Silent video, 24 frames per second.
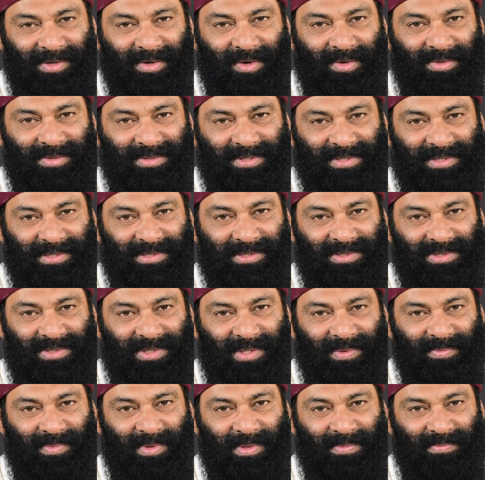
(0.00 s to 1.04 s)
nonsense
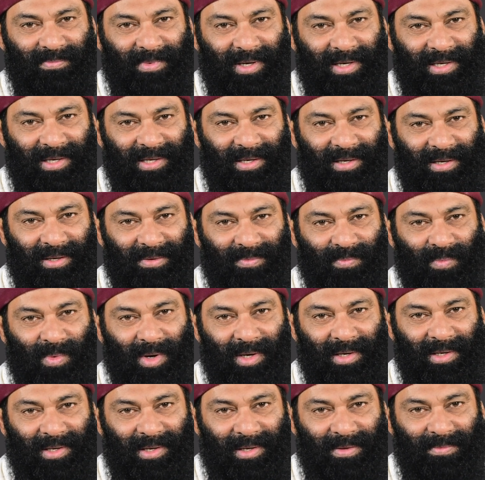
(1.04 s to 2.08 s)
about money and
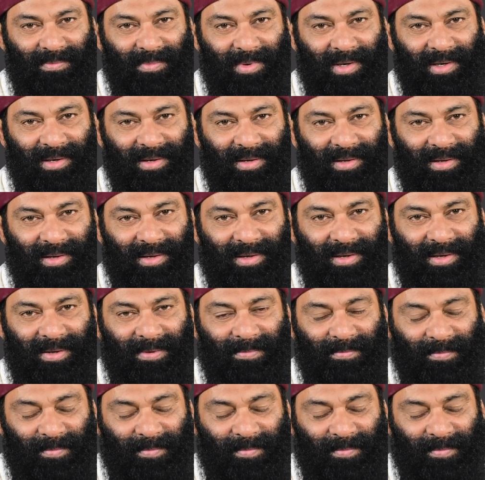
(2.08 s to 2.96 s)
money and money.